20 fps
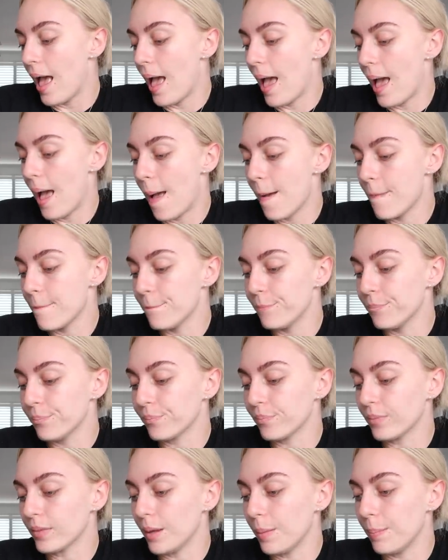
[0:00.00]

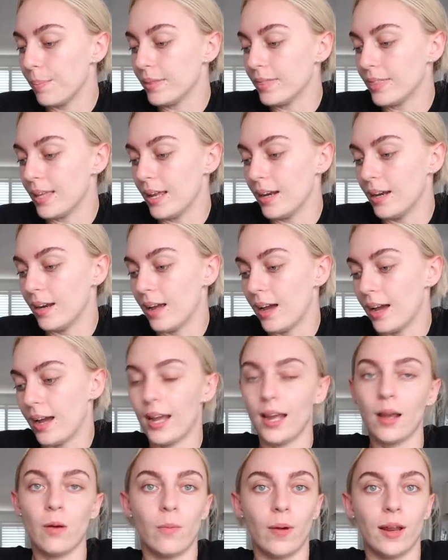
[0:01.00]
But then
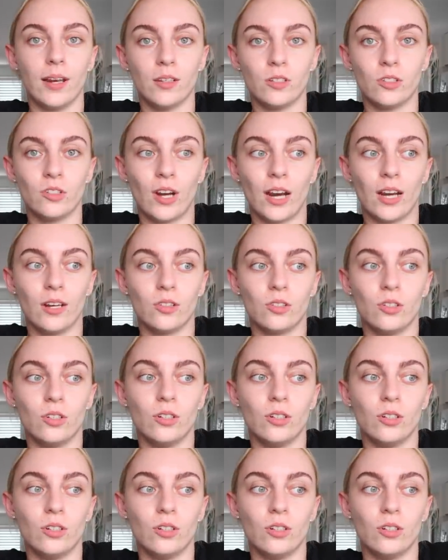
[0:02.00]
I went straight